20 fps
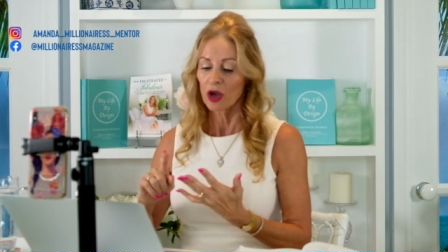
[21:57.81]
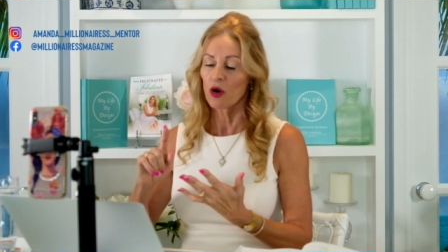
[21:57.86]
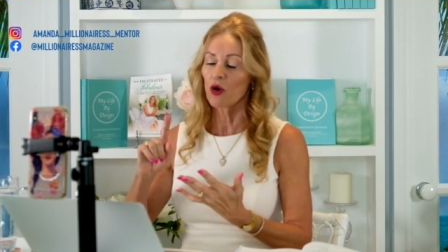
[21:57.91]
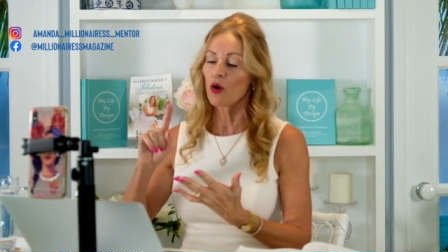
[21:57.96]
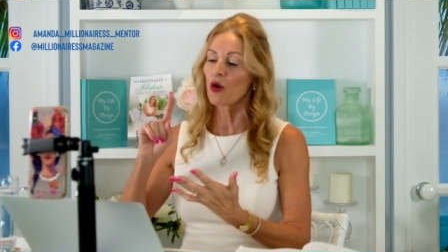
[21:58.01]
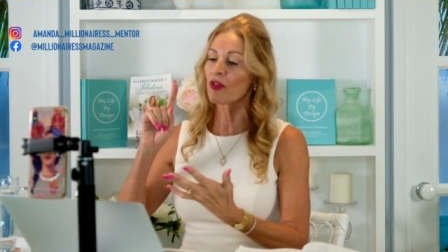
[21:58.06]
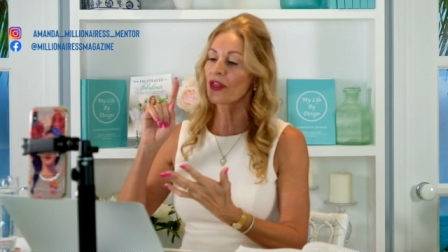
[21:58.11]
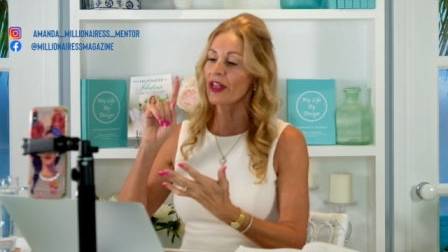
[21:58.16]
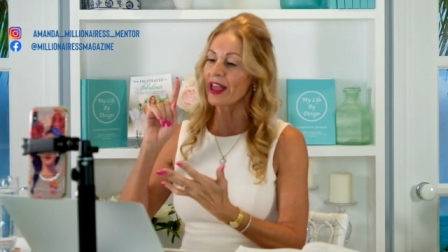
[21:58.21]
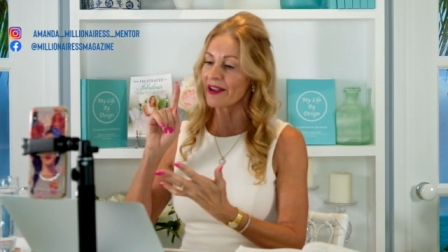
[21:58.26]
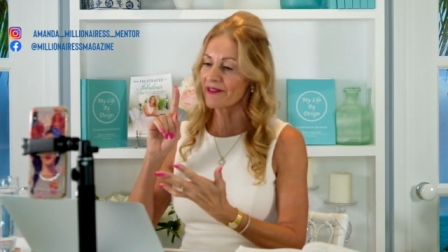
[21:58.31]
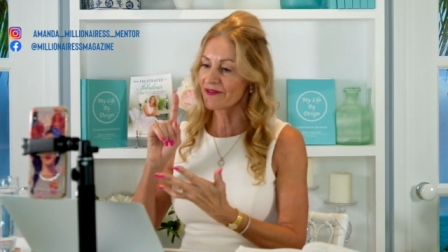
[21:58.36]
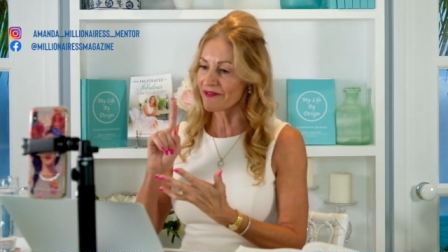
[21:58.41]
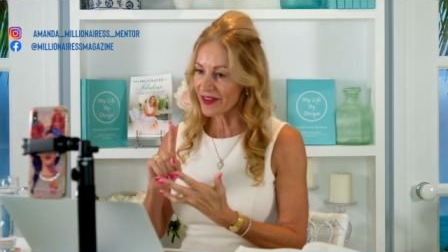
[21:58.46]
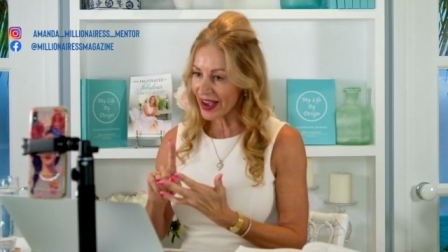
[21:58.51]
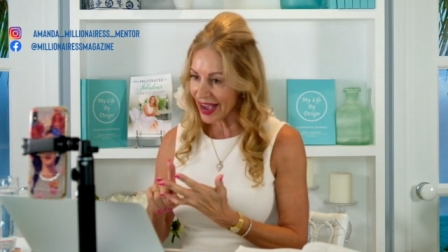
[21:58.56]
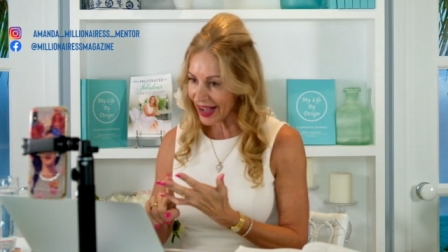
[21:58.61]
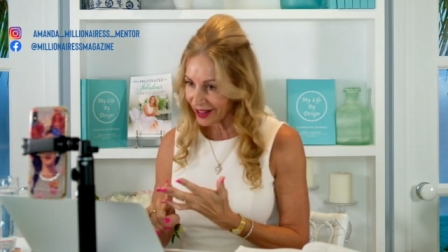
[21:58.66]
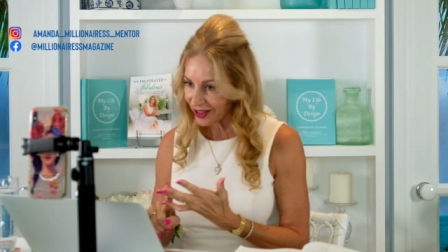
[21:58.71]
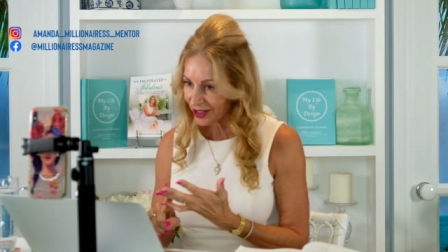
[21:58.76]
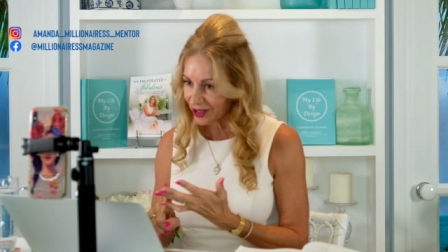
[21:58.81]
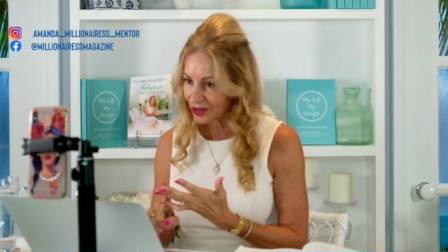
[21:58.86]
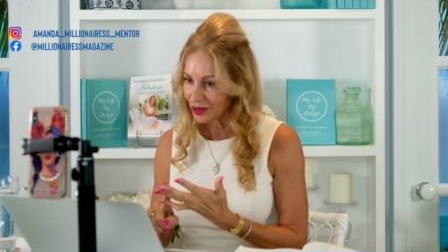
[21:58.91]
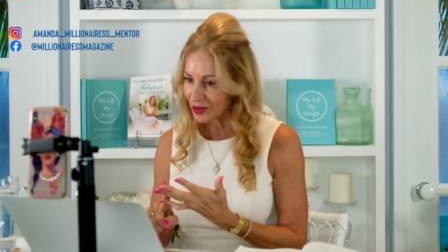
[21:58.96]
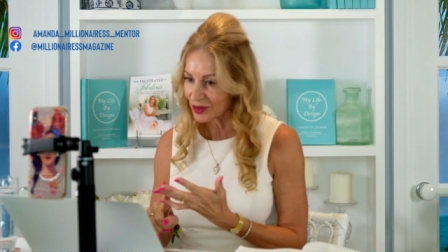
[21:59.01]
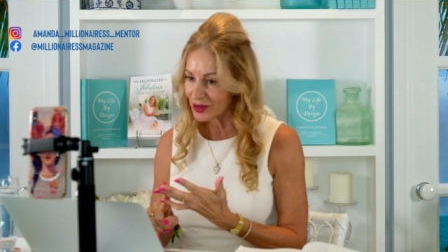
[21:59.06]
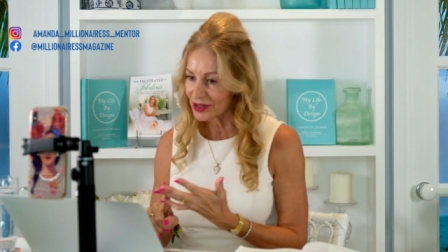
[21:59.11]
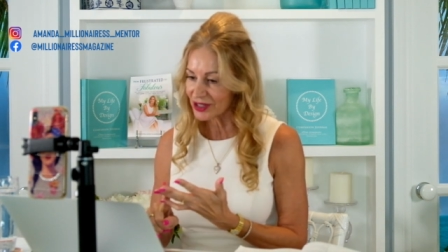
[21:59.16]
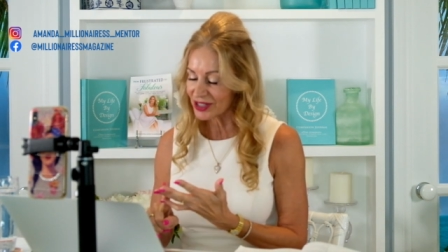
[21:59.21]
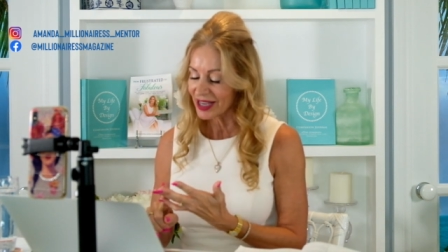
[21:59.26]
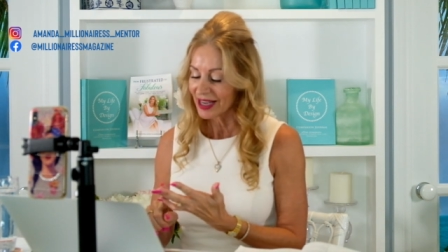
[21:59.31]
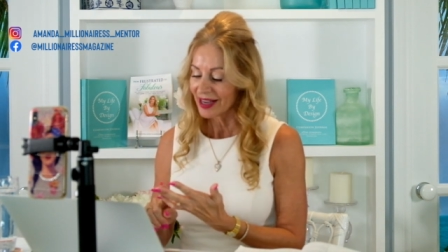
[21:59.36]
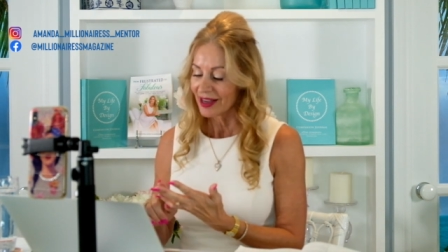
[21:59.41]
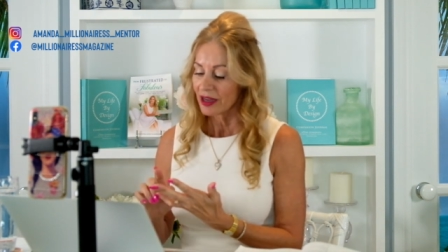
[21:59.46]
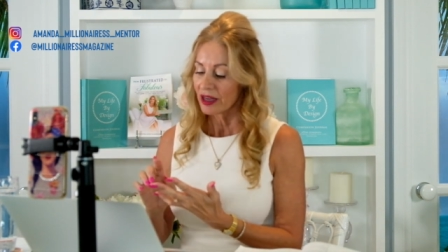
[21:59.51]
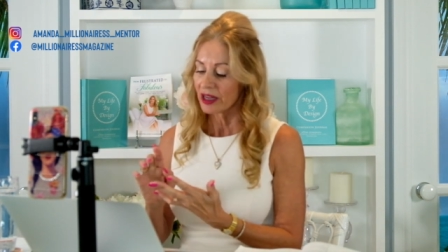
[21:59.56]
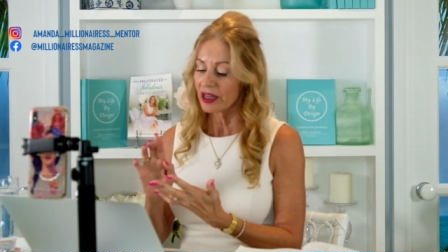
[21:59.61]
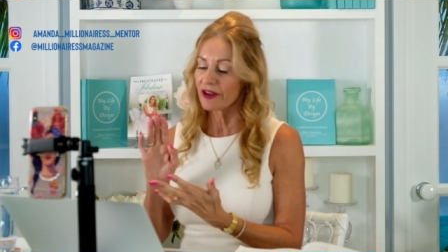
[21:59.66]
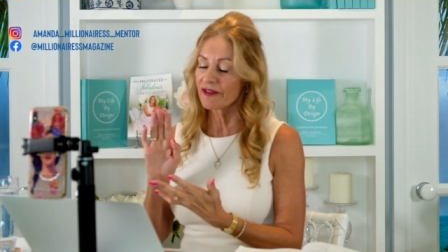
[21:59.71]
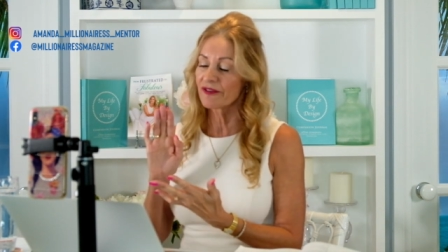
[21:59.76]
or their values,
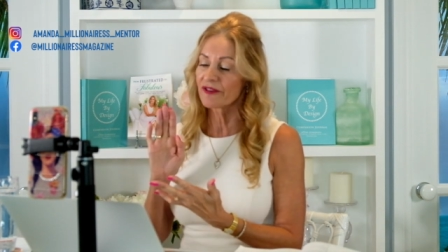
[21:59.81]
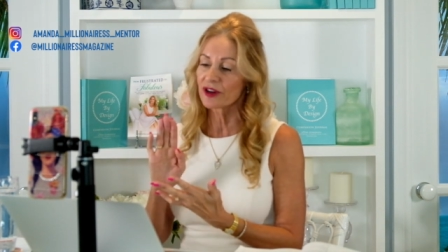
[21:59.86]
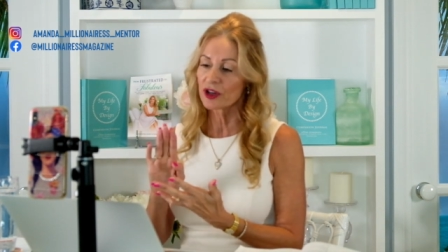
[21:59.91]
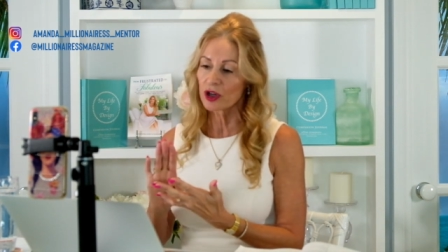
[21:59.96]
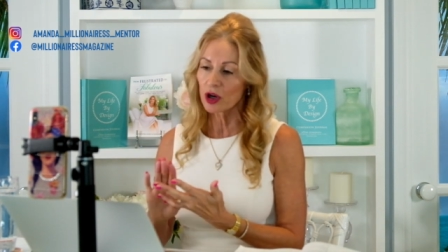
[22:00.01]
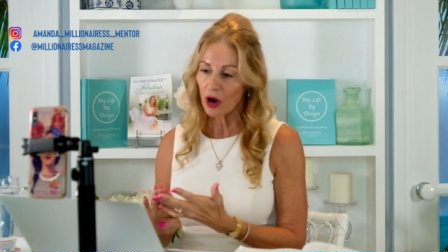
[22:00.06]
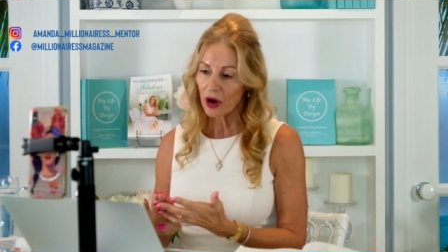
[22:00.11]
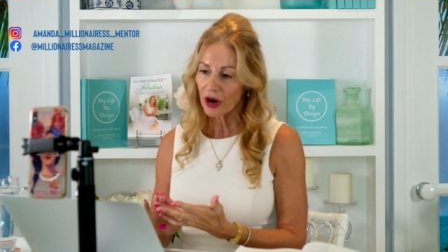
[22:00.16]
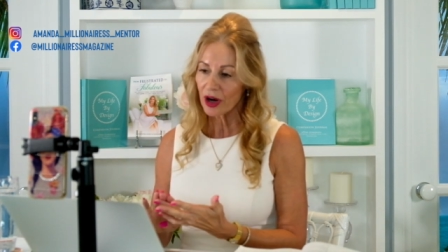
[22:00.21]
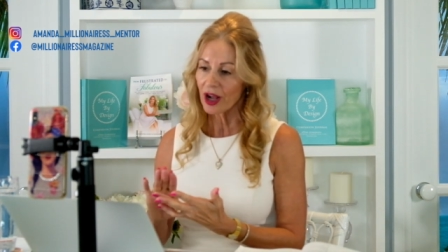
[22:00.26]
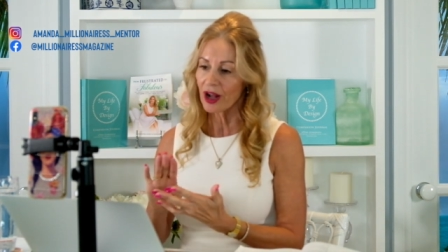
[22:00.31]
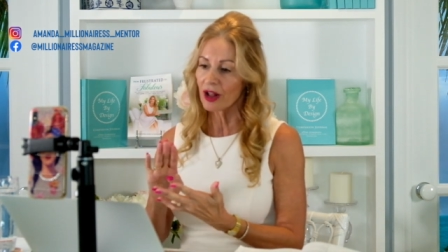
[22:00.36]
if not